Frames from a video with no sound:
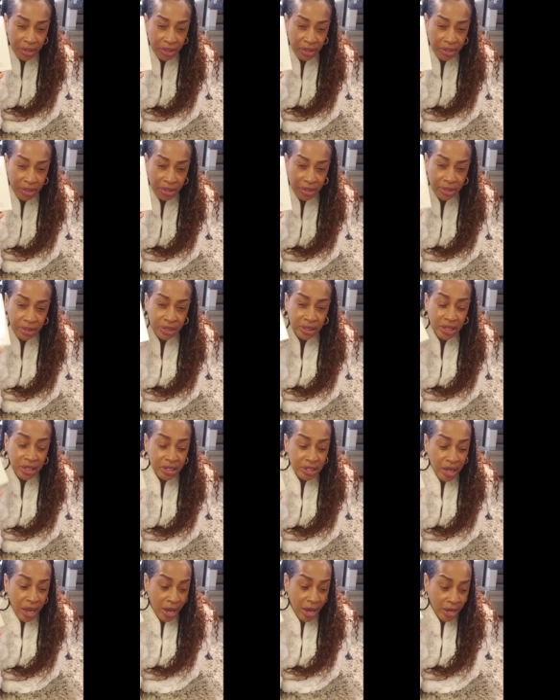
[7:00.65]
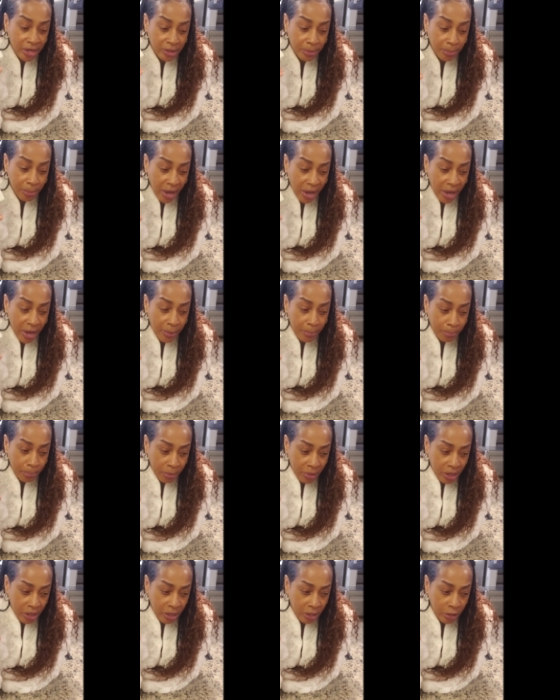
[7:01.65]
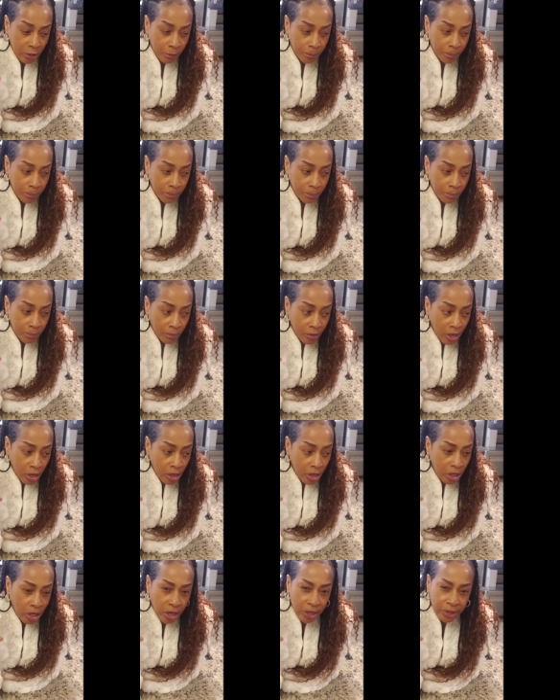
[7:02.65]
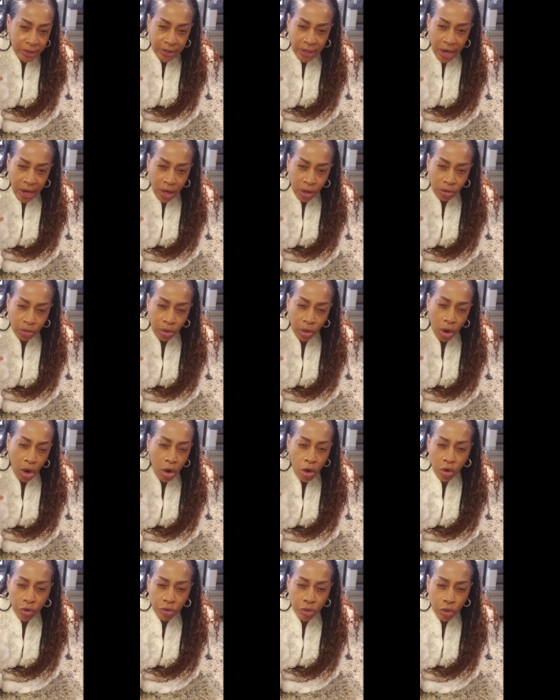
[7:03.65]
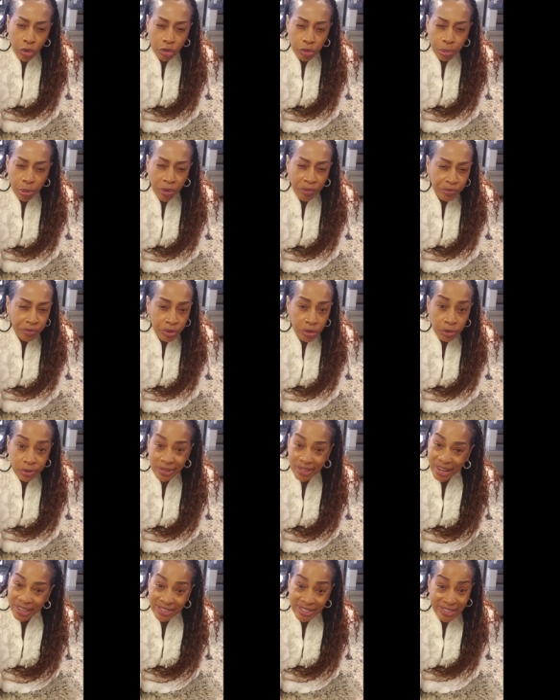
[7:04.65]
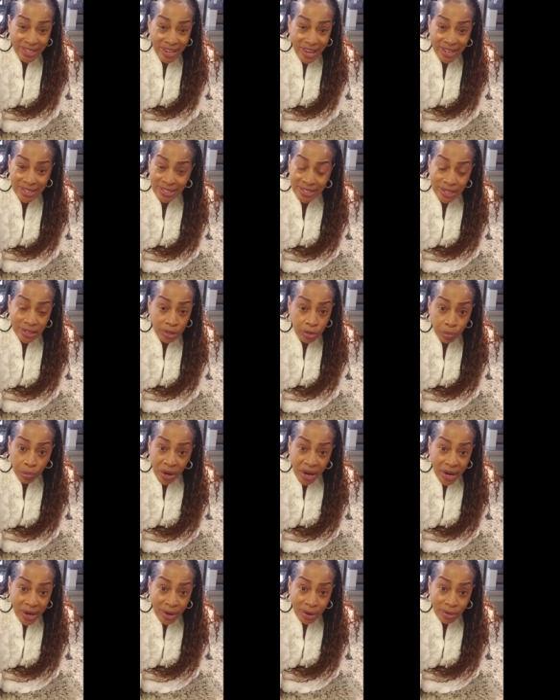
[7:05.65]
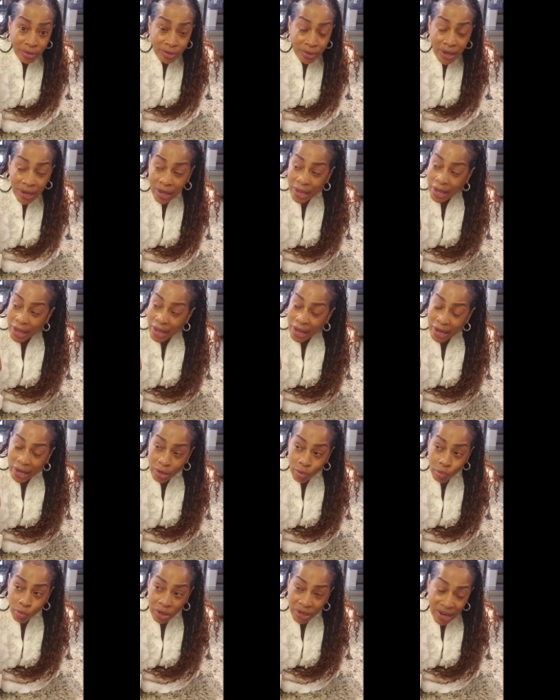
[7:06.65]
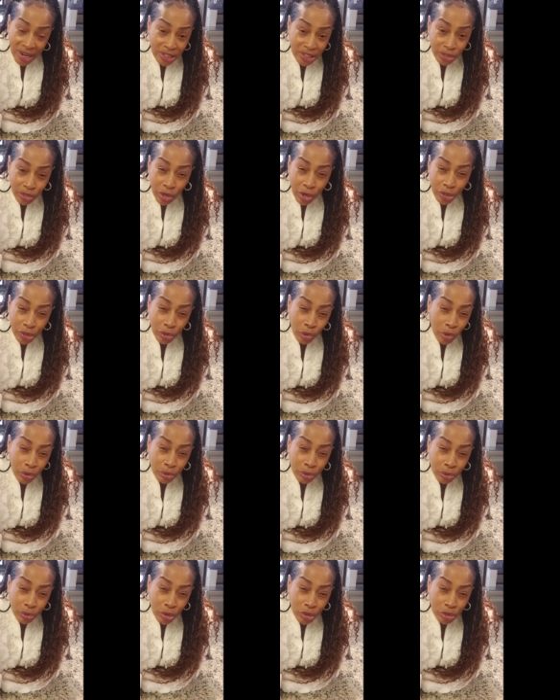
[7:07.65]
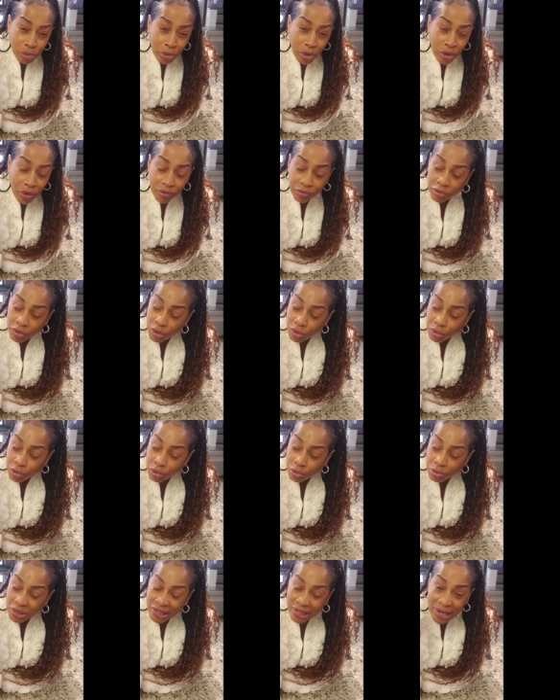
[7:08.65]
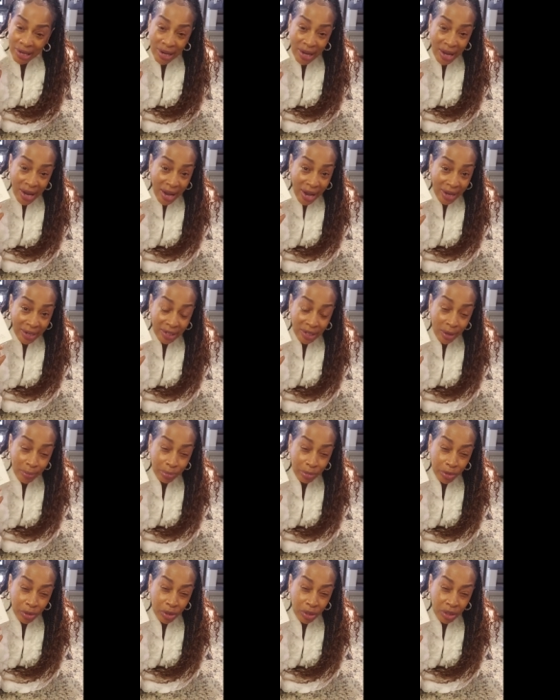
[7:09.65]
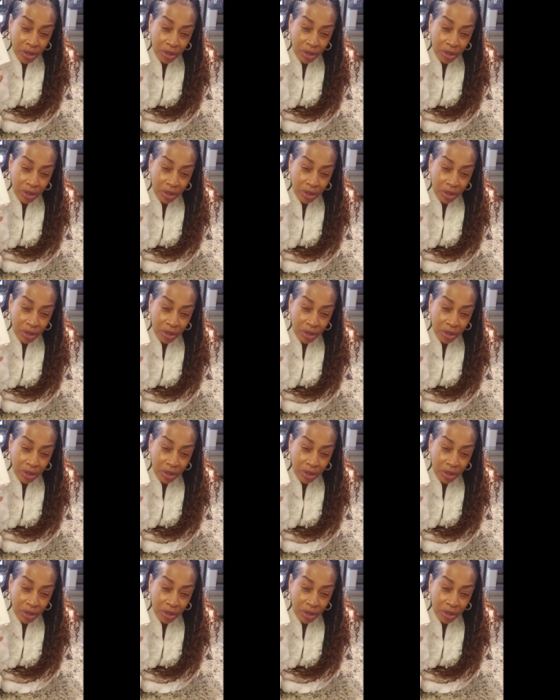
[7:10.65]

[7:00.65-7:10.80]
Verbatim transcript: this. This has made me cut down on all those perfumes that I just had sitting around. And when I started going through those perfumes, I kept